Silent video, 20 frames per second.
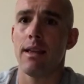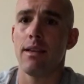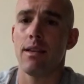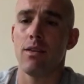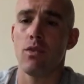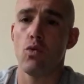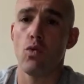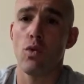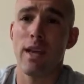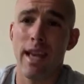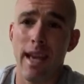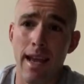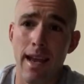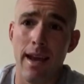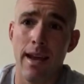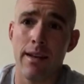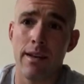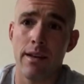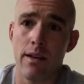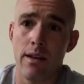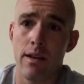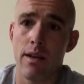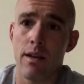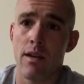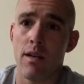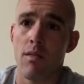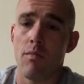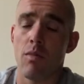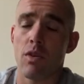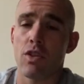You can,
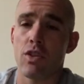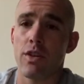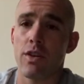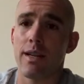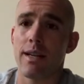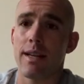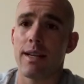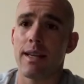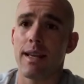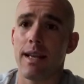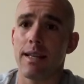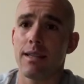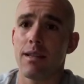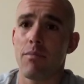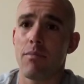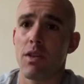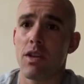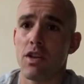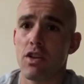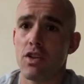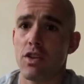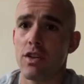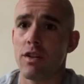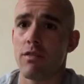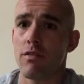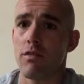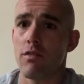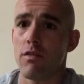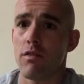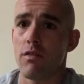but you're going to get
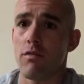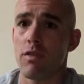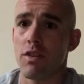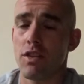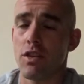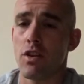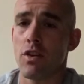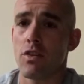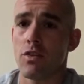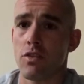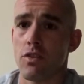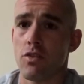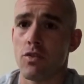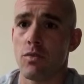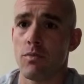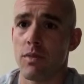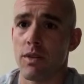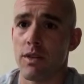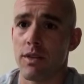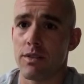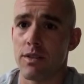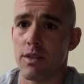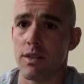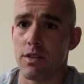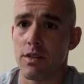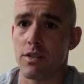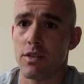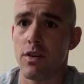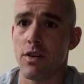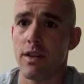diminishing returns soon because you're
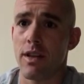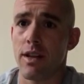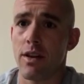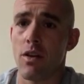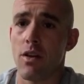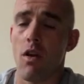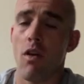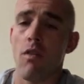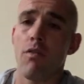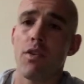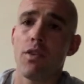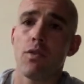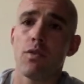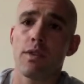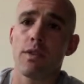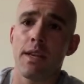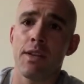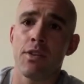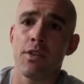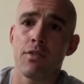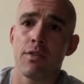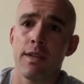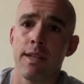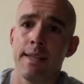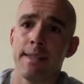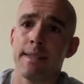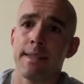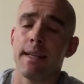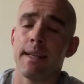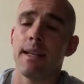going to start getting overuse
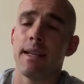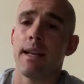injuries